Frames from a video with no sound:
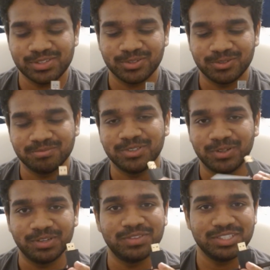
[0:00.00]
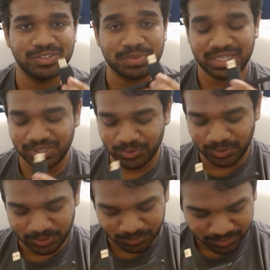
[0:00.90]
So this was pretty
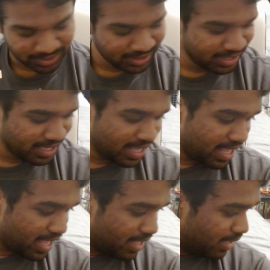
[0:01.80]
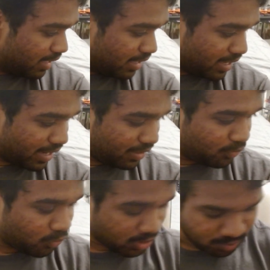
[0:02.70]
cool too.
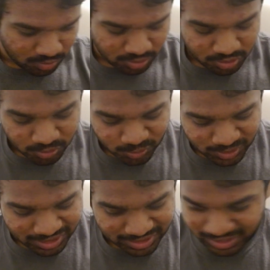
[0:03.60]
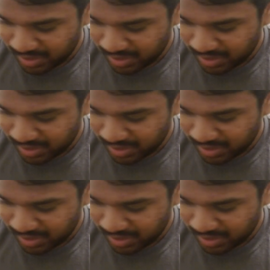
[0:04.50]
And one more tool that I